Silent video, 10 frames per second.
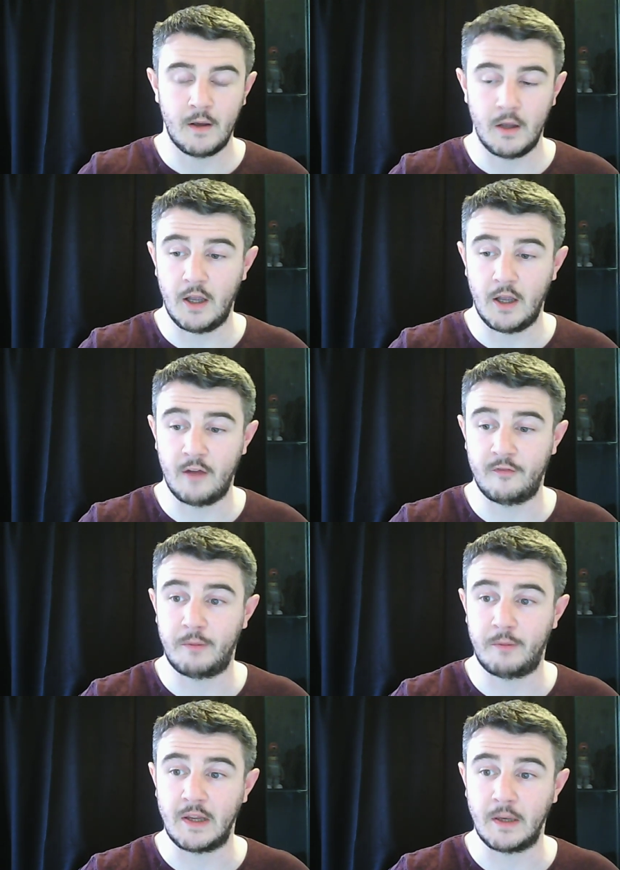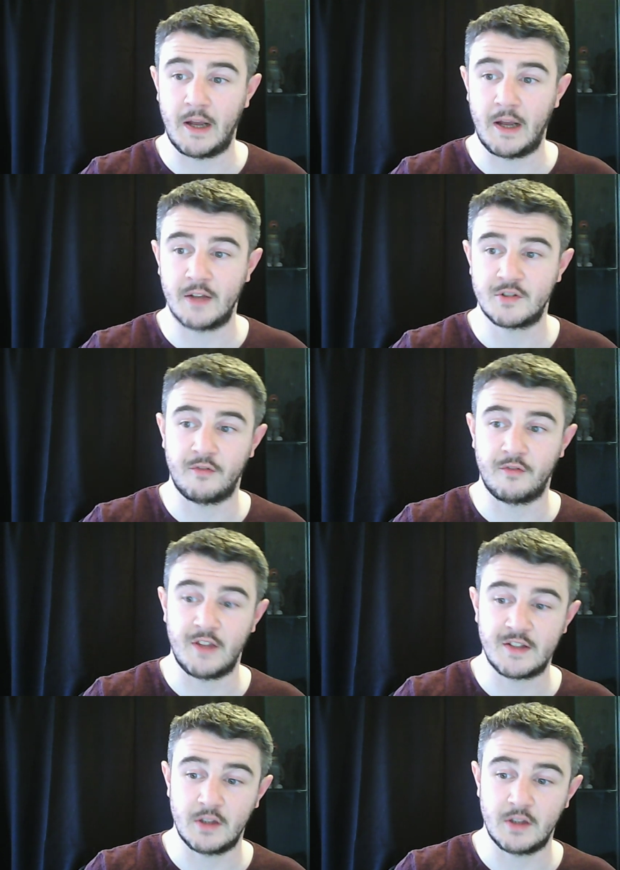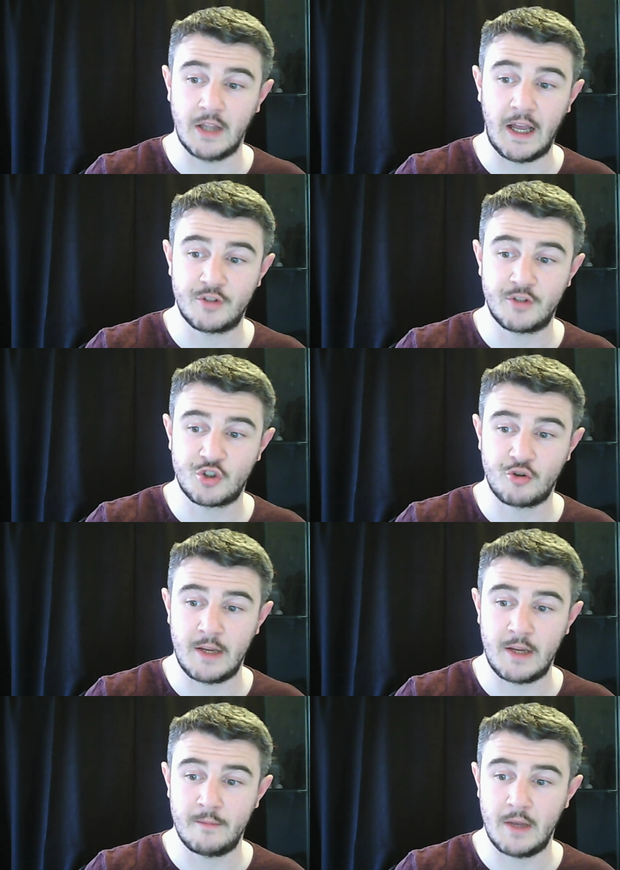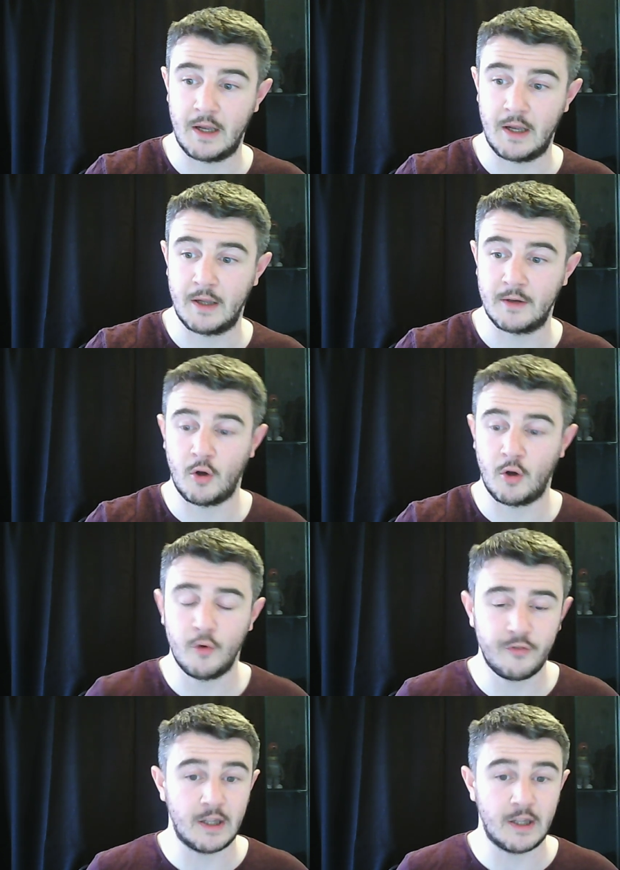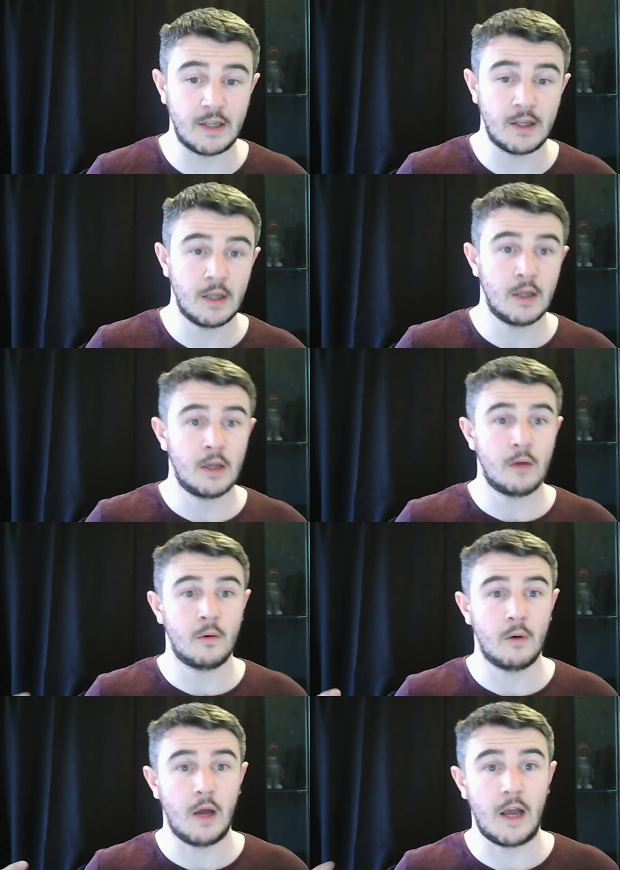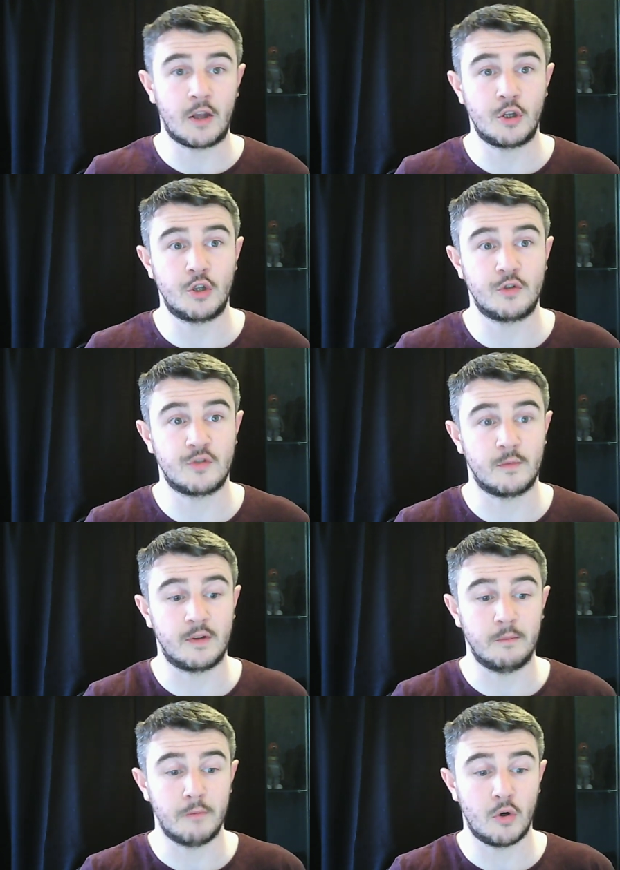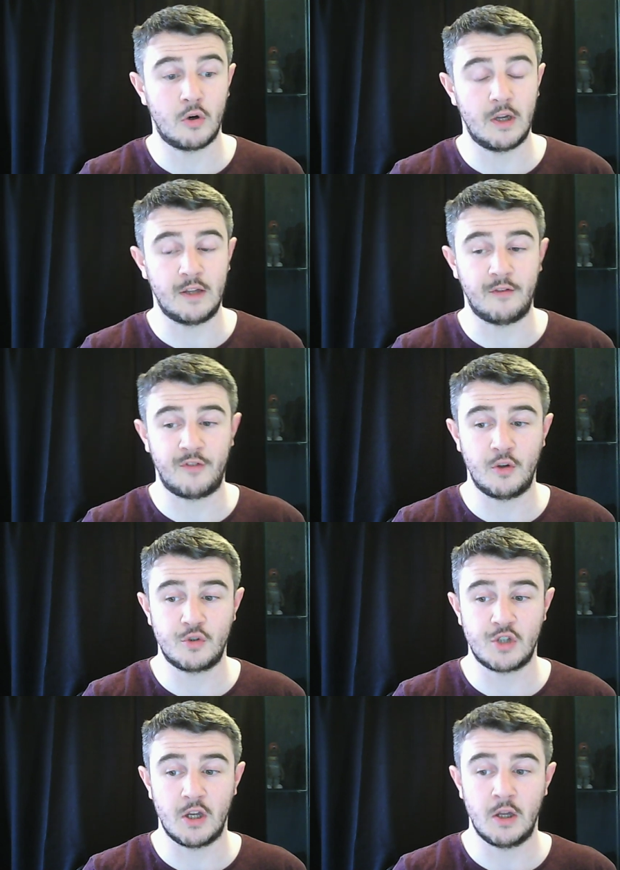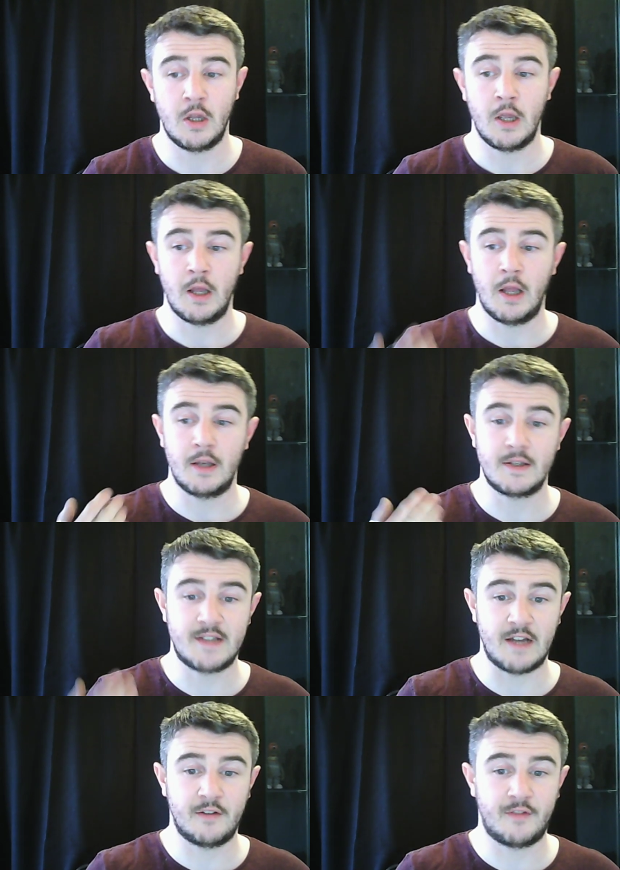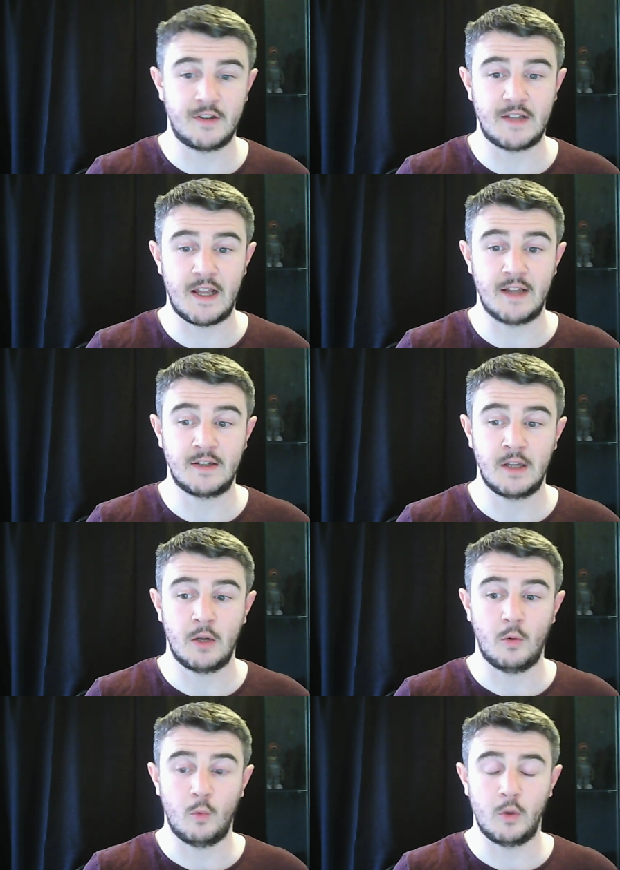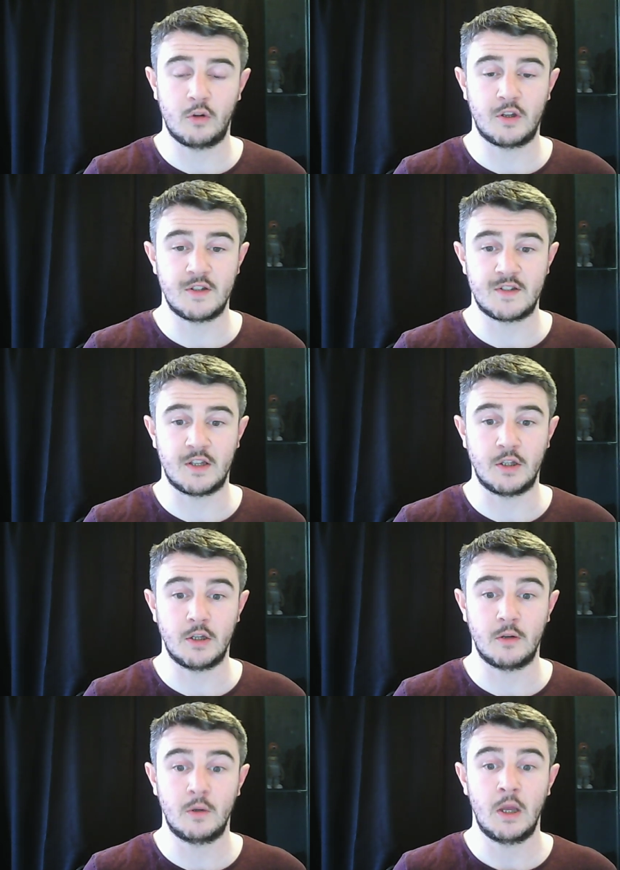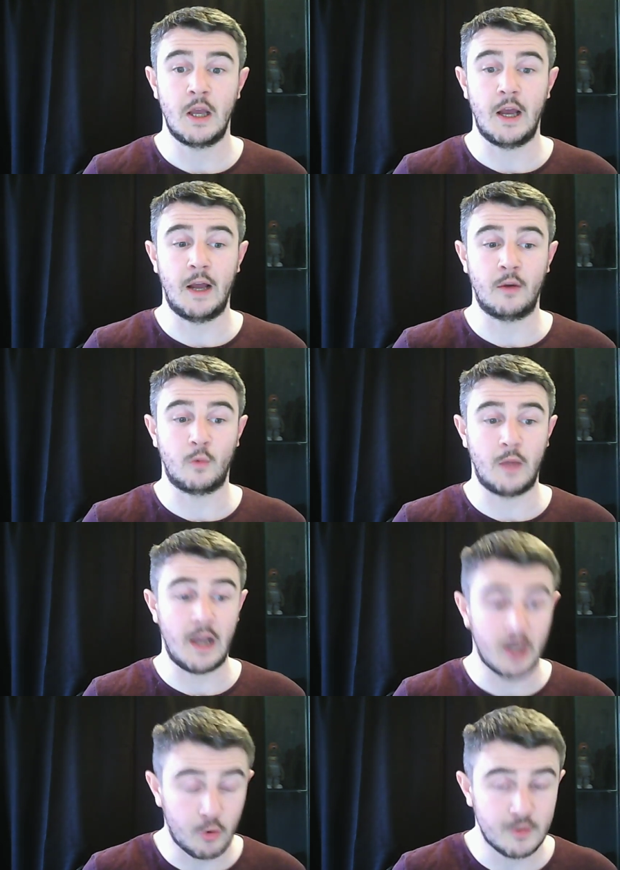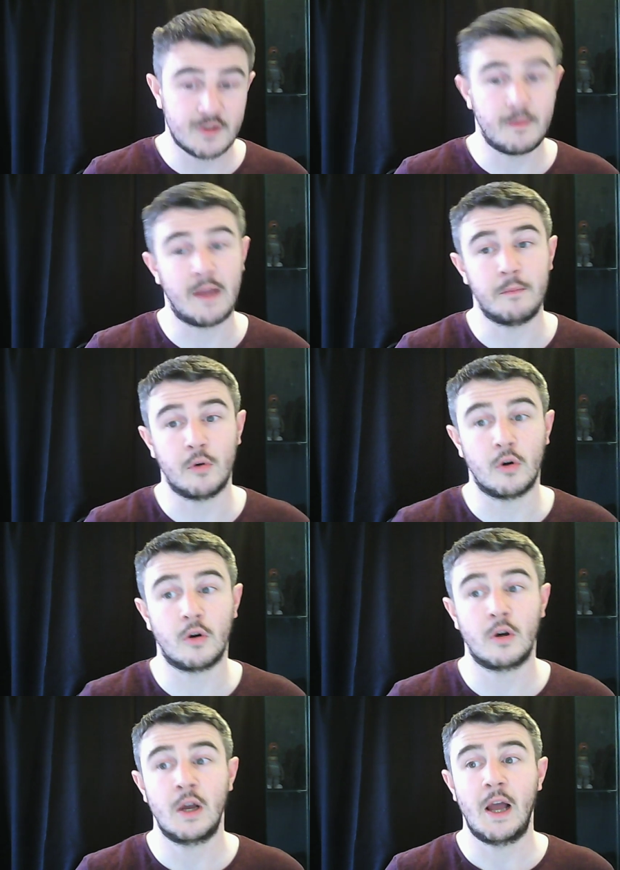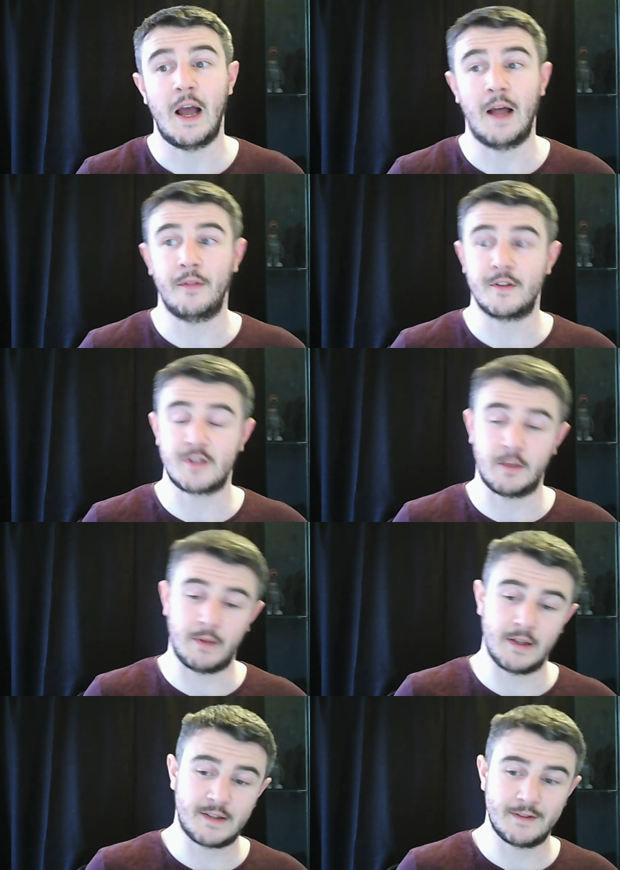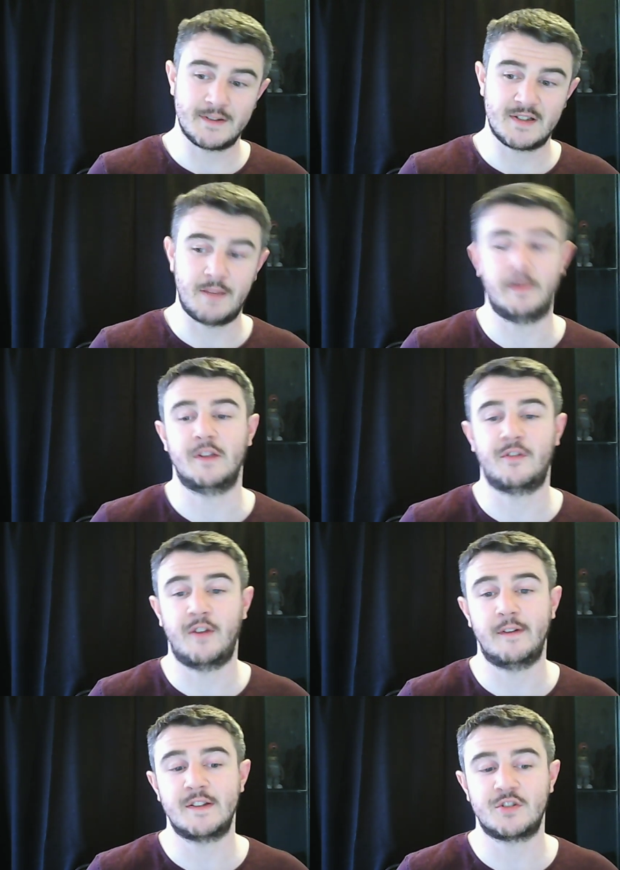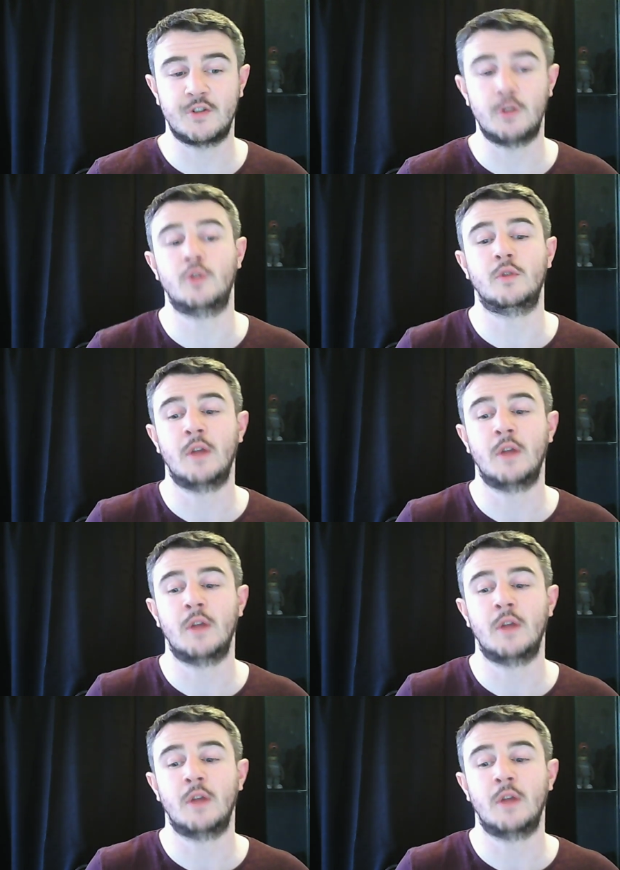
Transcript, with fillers: have been a part of this live stream, and hopefully I can do something more in the future. Dan of the Dead will continue, and we are going to make more, and there's going to be a little snippets very soon.